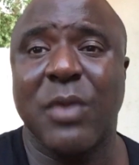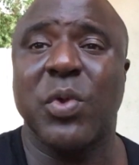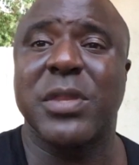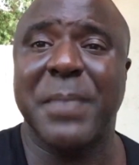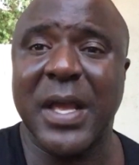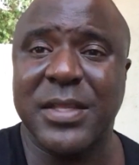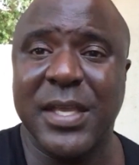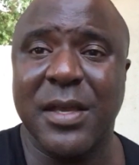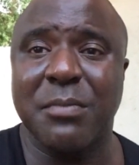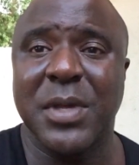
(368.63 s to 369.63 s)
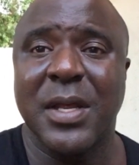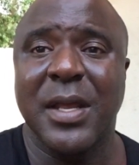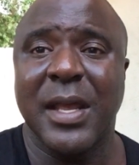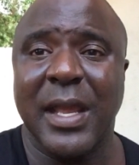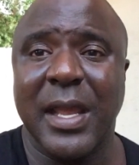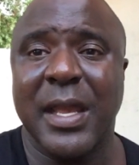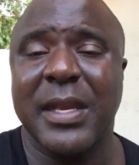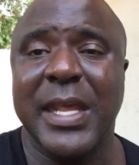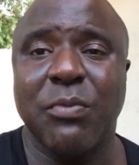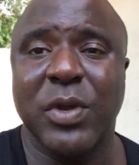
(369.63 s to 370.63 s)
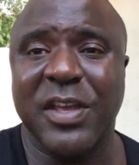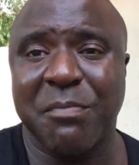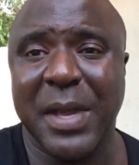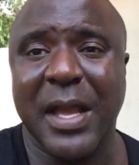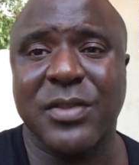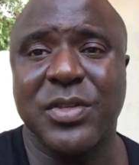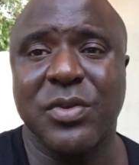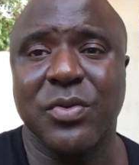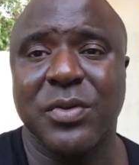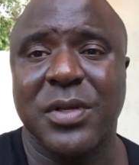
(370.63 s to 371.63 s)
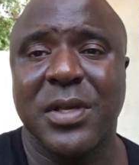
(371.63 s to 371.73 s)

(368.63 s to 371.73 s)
respect him, and he will give back to you.